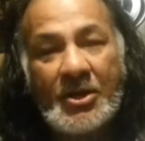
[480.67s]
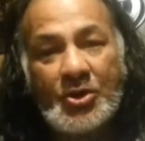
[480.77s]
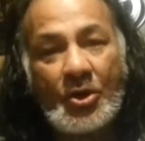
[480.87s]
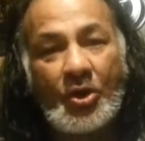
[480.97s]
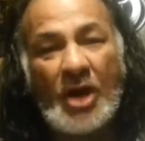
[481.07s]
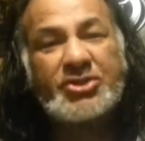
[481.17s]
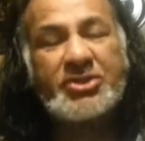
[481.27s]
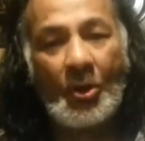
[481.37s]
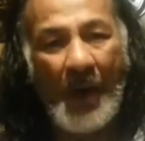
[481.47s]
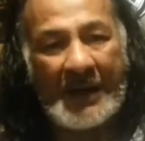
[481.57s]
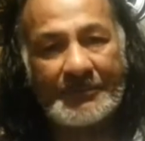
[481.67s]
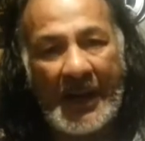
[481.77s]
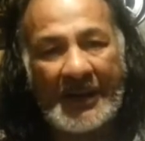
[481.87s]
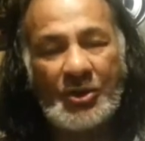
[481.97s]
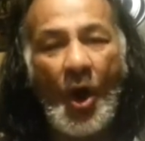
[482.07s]
you cost the white
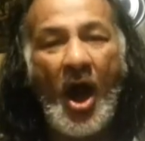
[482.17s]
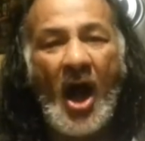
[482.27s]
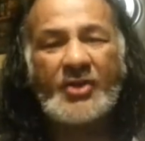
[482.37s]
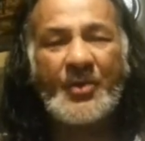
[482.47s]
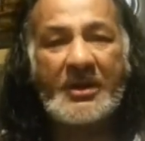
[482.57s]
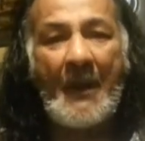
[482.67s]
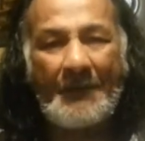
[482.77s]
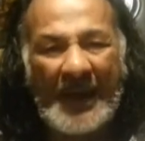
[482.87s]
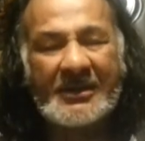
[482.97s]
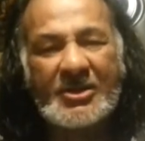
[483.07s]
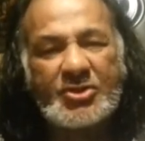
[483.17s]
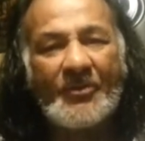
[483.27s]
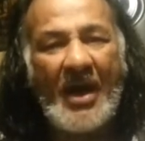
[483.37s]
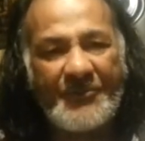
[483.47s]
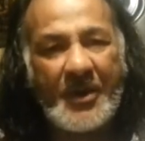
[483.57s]
man, you ask for independence of
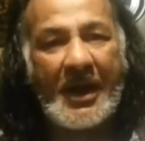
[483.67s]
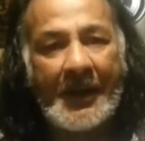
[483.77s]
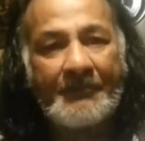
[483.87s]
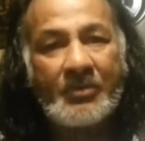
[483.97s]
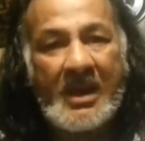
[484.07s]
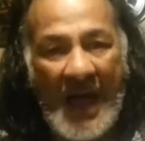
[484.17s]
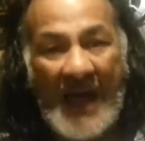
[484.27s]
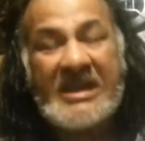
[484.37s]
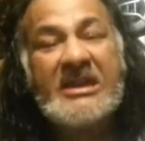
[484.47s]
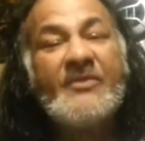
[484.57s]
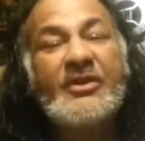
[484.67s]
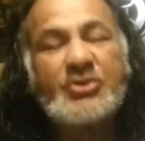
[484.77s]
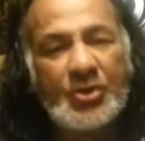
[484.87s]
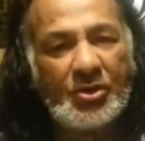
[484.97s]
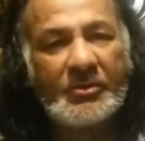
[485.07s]
Africa, and he give it
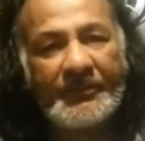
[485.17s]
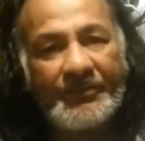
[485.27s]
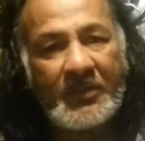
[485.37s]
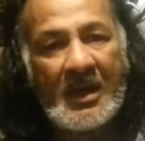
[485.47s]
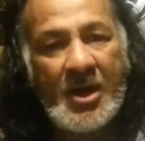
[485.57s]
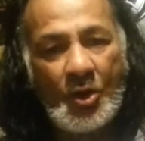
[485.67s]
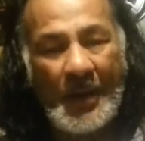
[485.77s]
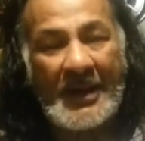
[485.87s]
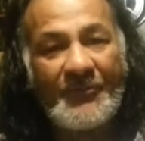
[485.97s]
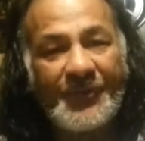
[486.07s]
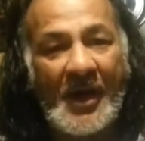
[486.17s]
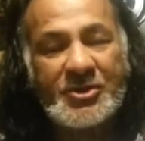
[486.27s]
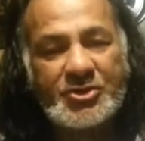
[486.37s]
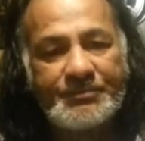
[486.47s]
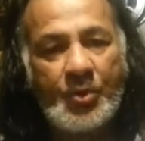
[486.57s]
to you. Whether
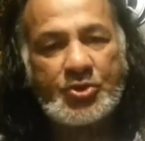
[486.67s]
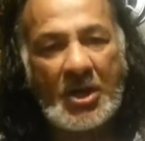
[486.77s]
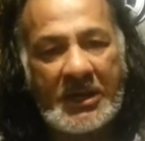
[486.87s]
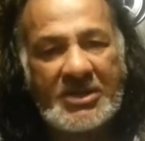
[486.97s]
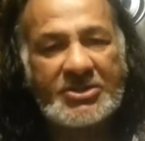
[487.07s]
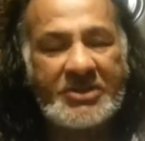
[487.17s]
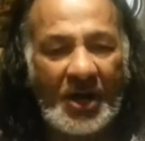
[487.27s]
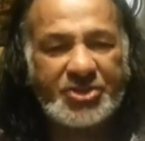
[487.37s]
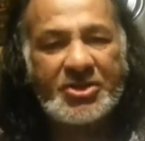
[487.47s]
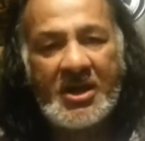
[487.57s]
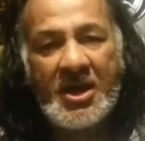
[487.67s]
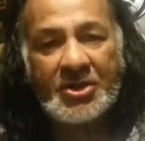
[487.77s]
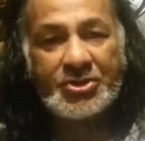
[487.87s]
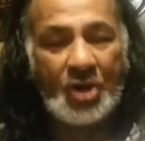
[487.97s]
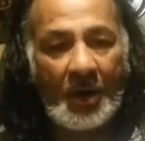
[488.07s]
French, Portuguese, Dutch,
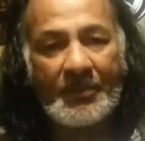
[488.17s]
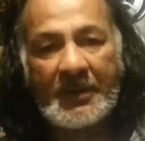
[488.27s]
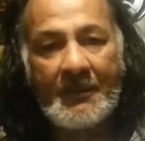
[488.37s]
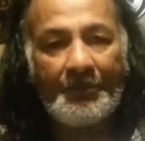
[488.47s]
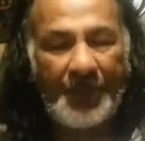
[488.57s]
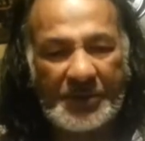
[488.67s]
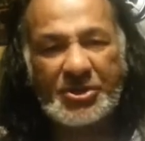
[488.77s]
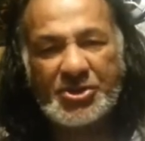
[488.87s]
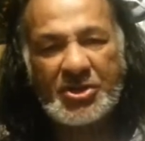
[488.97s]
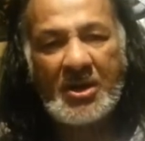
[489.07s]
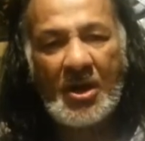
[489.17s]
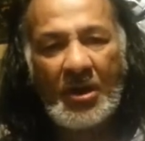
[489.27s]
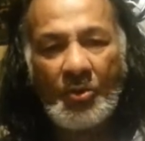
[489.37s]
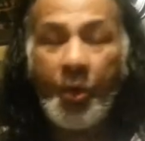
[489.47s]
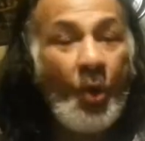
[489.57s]
German, British,
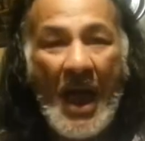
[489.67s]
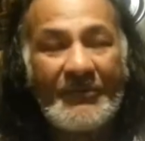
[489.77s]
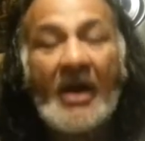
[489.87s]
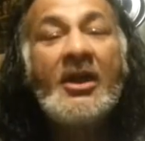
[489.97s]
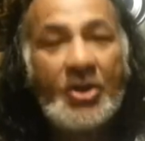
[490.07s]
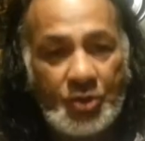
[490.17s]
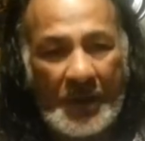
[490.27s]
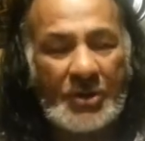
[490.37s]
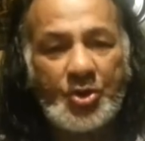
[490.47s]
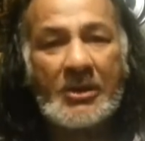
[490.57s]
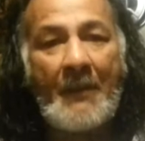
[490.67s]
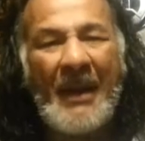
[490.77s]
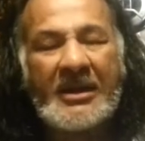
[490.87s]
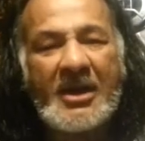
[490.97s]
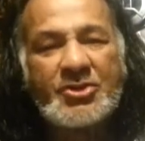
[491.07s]
whoever, you get your
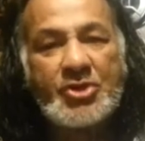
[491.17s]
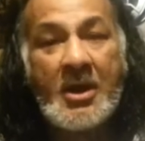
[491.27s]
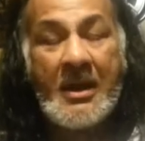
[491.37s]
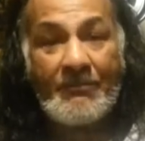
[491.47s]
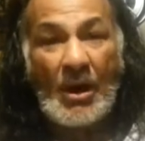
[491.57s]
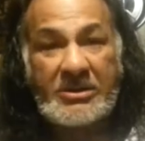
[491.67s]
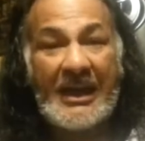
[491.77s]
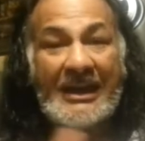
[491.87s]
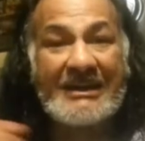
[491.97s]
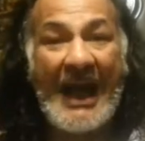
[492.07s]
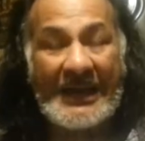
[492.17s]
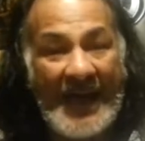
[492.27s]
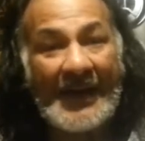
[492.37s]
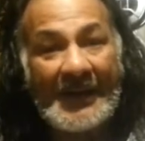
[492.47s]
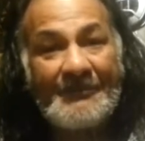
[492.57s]
independence. But in
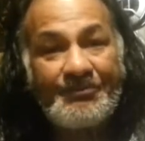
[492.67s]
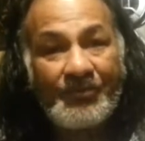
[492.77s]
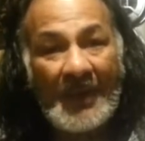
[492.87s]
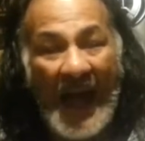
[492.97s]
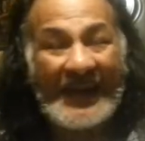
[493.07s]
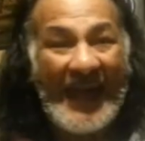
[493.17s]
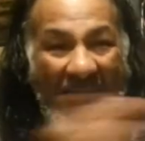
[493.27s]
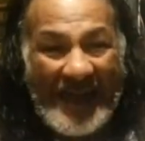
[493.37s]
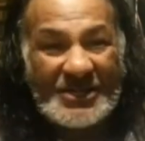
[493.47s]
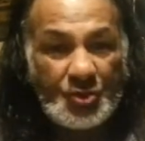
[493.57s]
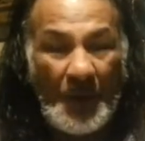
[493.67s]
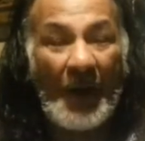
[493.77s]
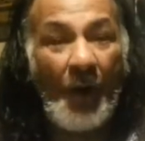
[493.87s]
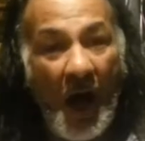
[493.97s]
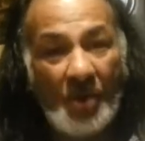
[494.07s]
Guyana and
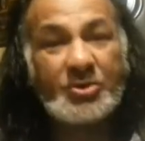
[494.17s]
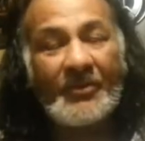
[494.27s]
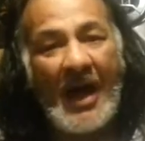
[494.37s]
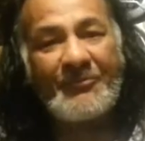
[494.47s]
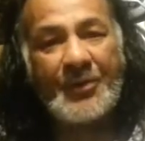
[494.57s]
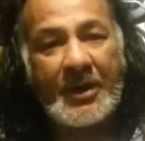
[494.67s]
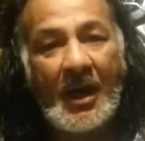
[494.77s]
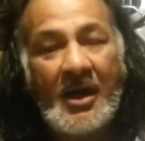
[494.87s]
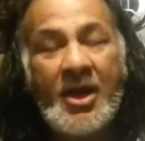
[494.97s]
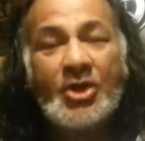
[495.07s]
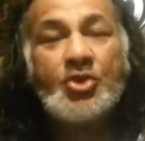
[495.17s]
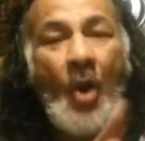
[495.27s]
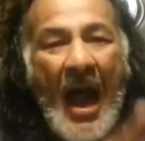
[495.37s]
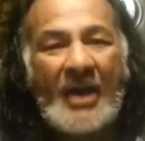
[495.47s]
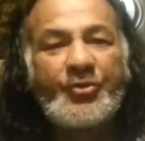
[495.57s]
elsewhere out of Africa, you
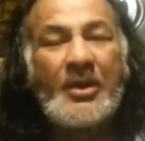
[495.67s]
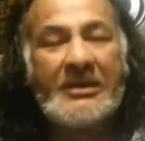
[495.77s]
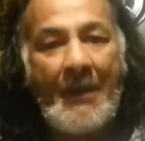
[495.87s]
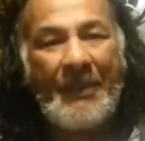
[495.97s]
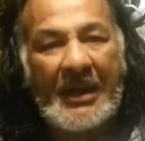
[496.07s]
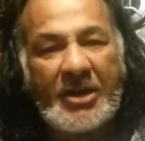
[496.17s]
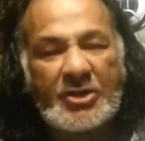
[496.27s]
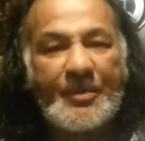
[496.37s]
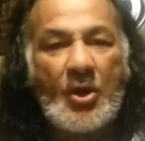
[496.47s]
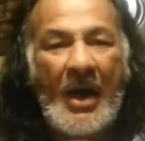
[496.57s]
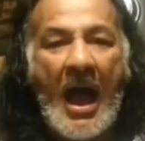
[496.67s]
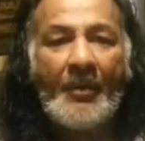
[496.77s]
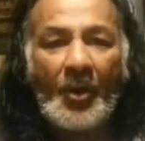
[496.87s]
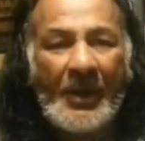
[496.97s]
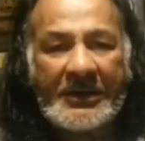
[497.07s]
ask for independence, but you
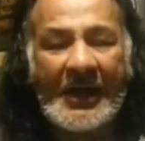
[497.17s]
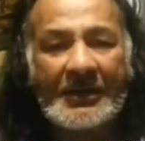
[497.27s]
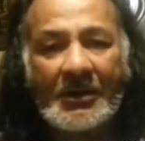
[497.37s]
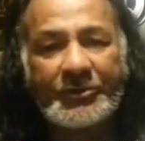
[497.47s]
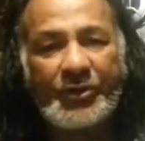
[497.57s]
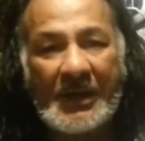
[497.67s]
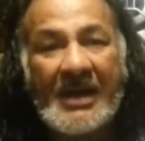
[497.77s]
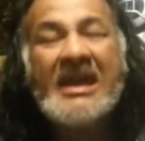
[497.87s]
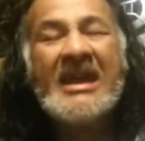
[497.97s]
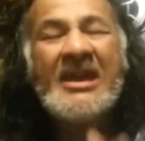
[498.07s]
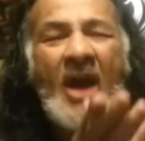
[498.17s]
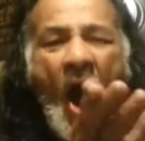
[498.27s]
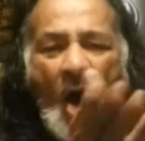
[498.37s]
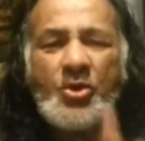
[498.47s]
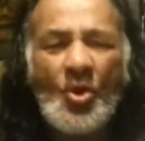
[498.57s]
got a Amerindian country.
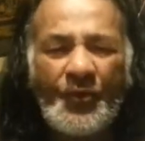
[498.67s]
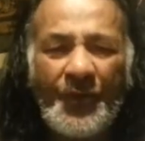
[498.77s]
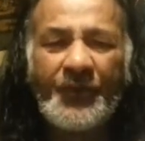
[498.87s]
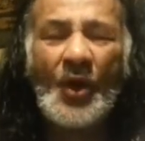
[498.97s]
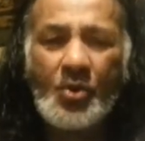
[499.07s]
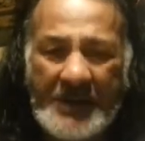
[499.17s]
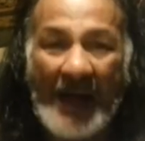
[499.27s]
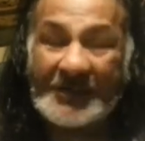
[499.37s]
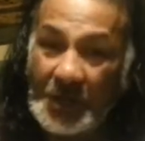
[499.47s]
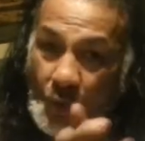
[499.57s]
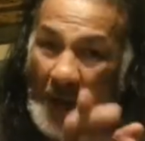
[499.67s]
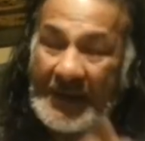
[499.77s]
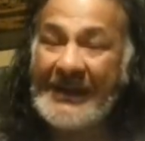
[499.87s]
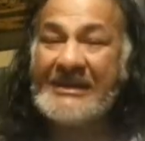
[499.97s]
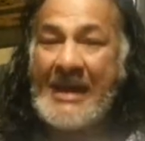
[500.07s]
How you view that, and you are
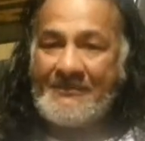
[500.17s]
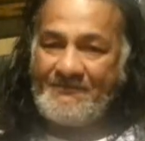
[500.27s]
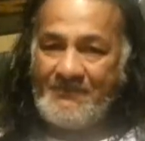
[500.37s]
the leader.